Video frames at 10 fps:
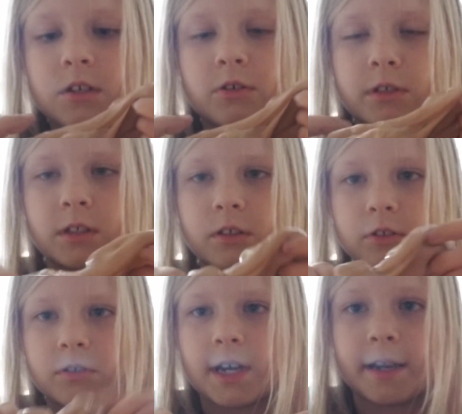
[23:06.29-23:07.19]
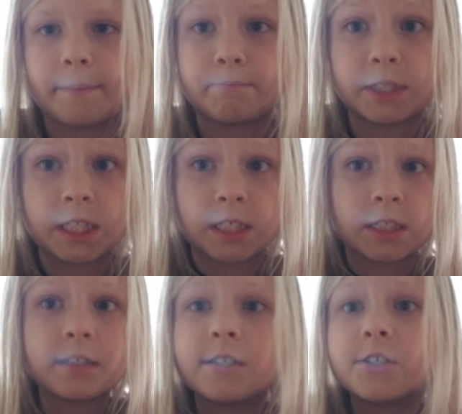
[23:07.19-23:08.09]
You can also add
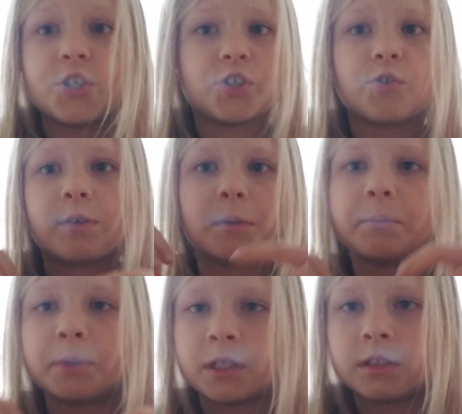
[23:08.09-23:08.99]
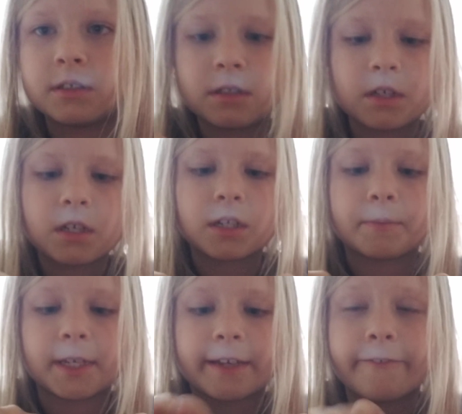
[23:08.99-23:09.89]
beads, just normal beads, to
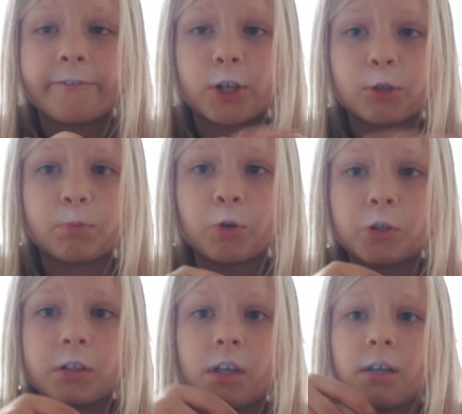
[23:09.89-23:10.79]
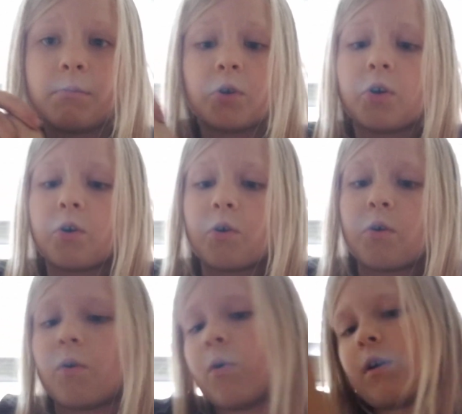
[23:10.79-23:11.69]
make it fishbowl slime
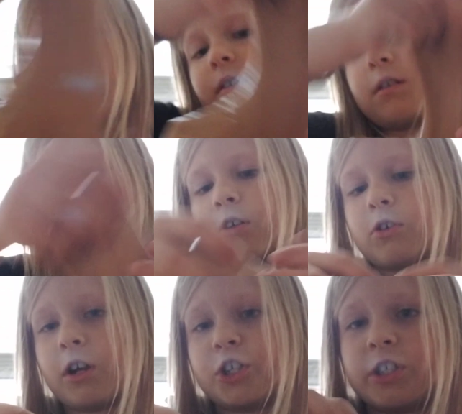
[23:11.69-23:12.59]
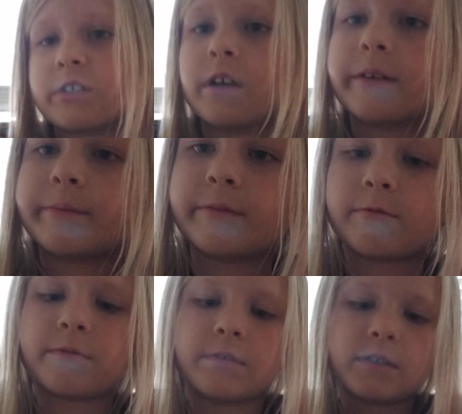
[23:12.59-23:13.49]
or crunchy slime.
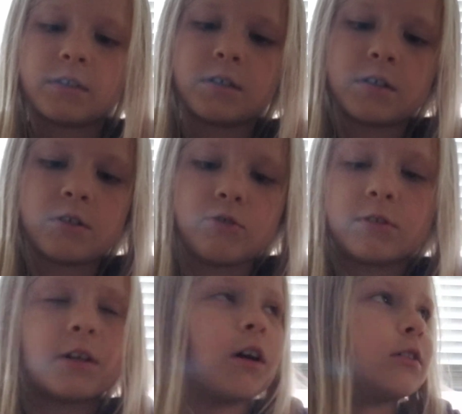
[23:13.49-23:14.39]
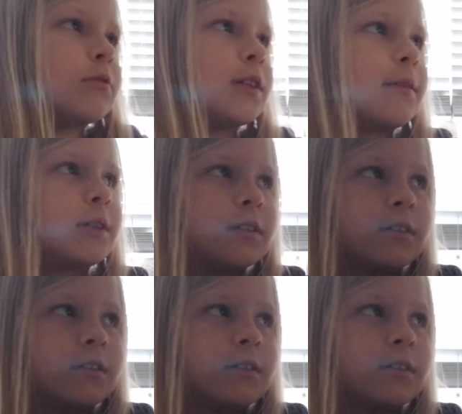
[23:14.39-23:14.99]
You can call it whatever.